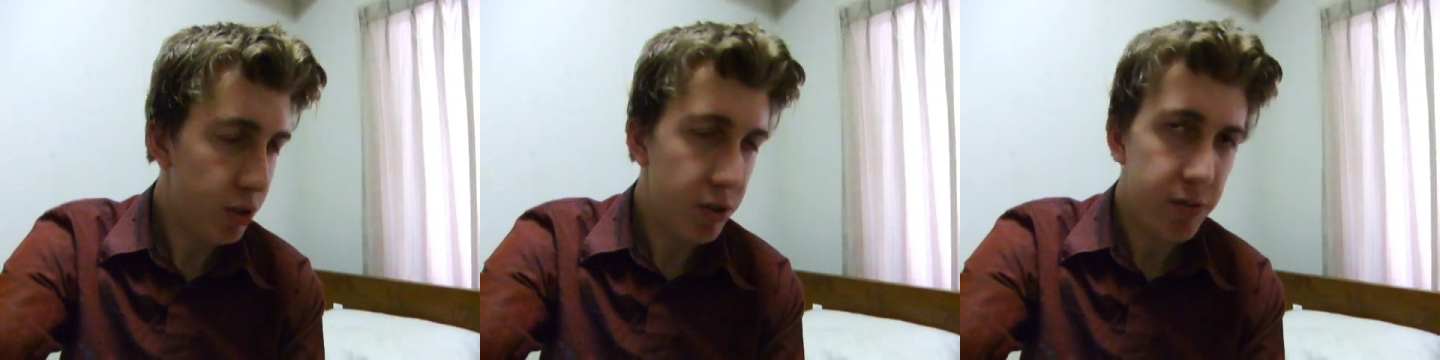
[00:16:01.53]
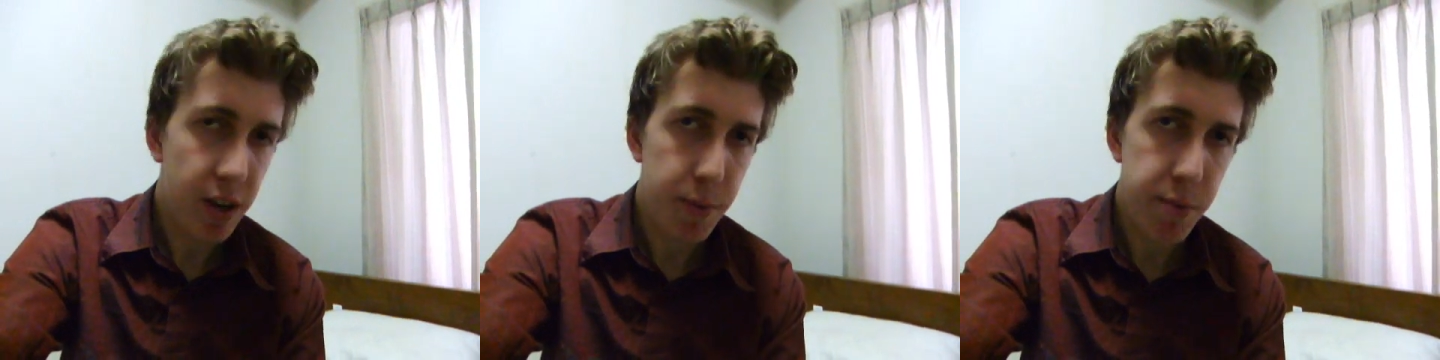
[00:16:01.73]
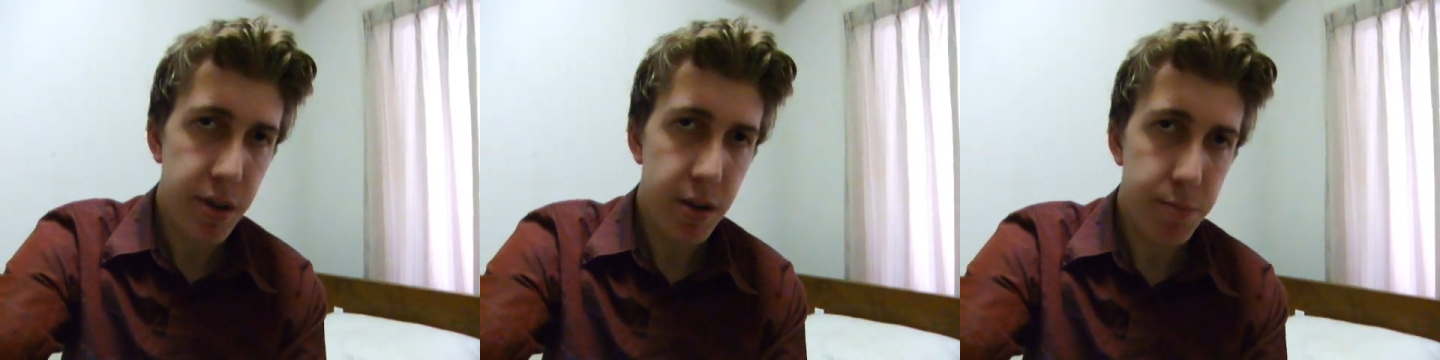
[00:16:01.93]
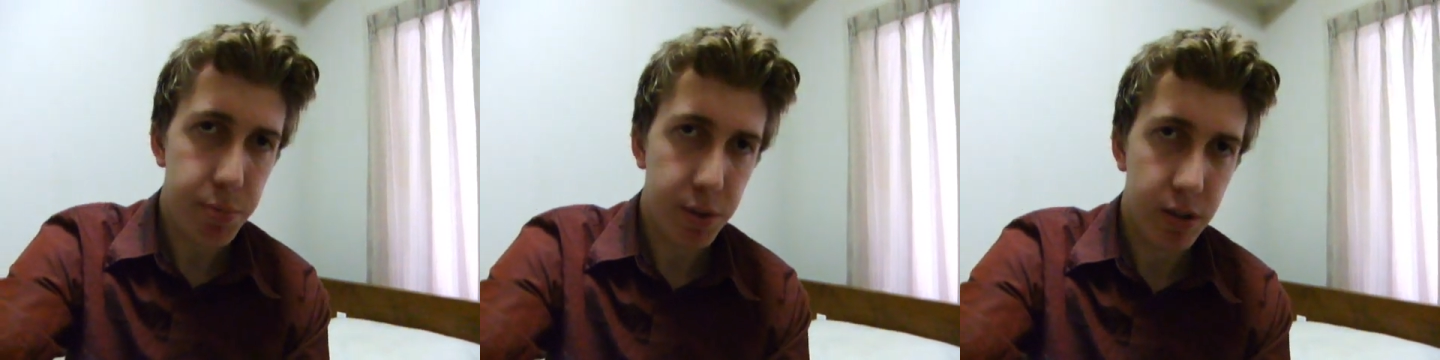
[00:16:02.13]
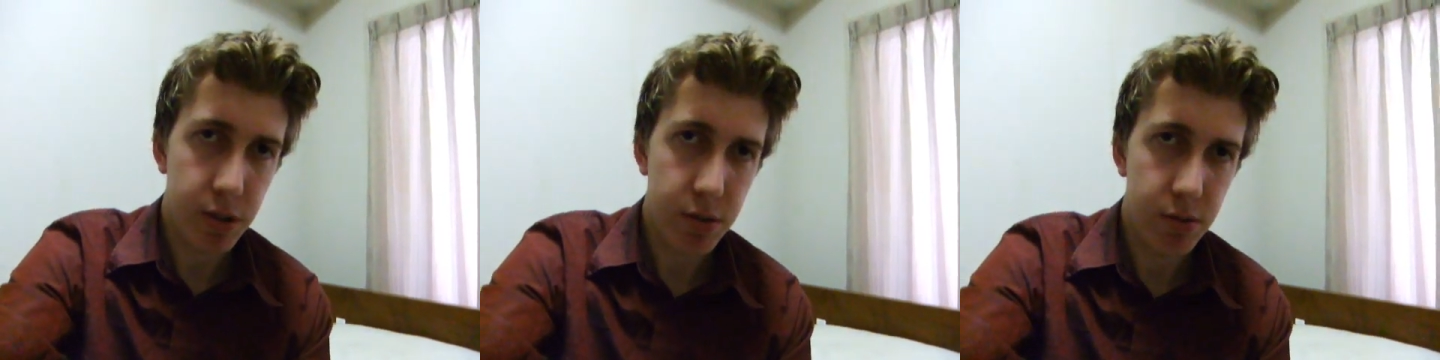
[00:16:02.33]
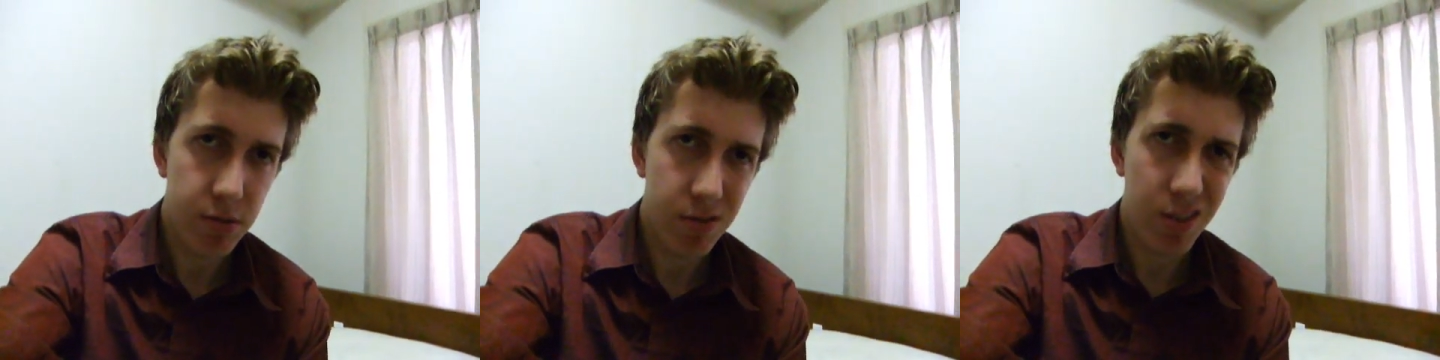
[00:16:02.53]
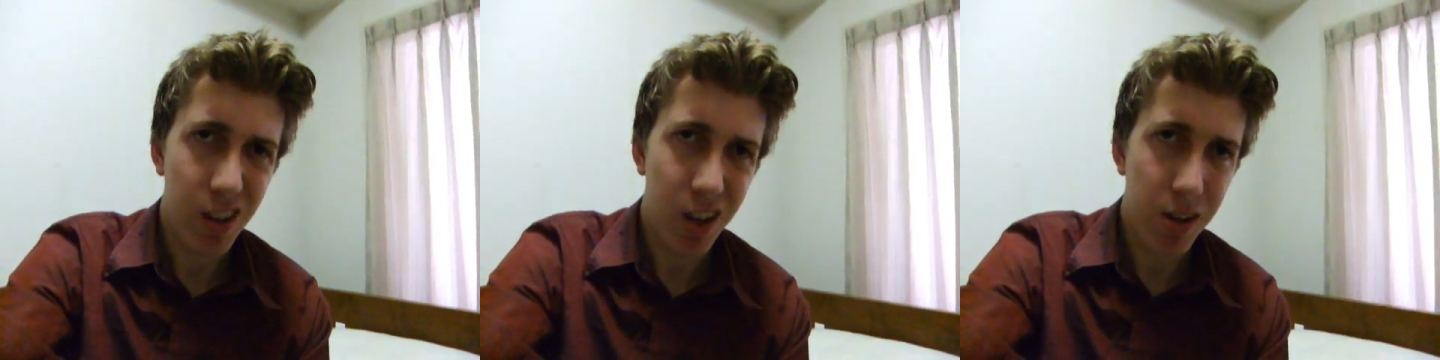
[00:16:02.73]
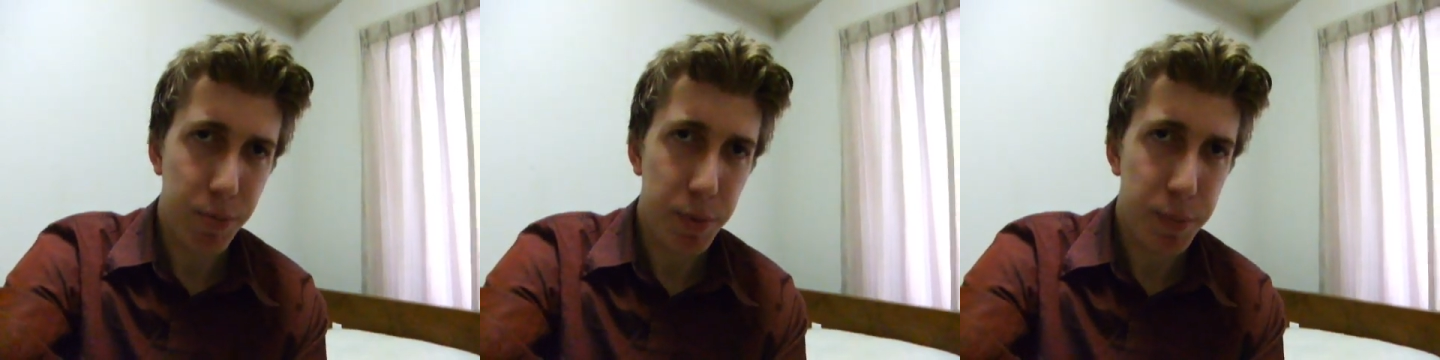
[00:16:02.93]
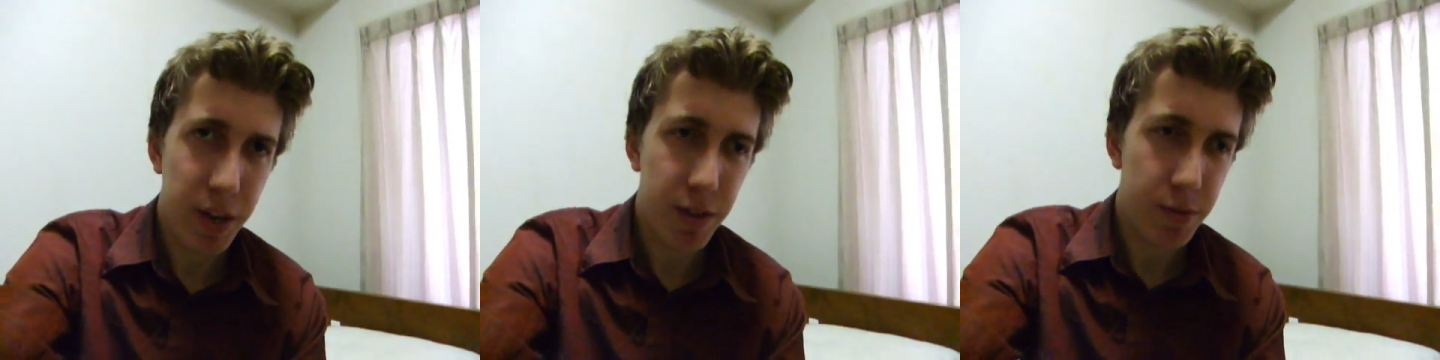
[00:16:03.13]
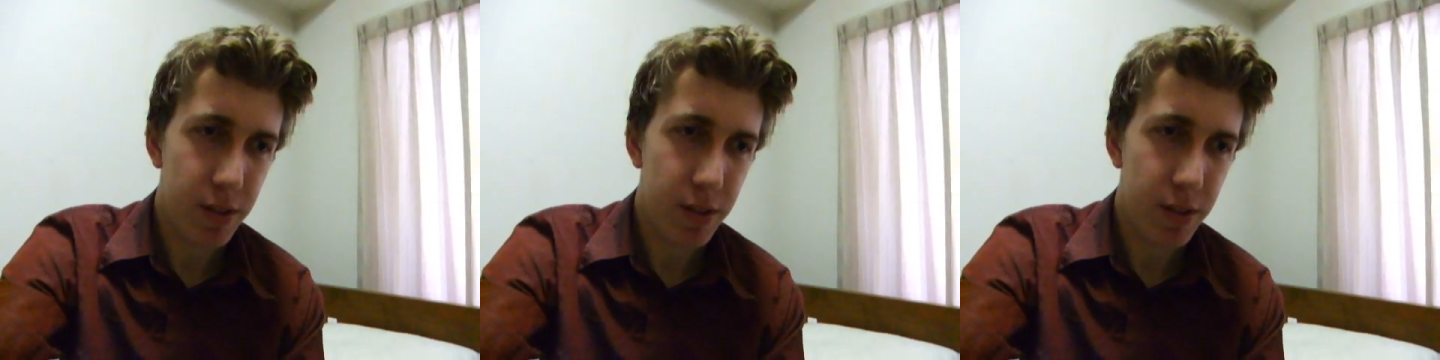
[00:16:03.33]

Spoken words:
I'll wrap it up. I'll be back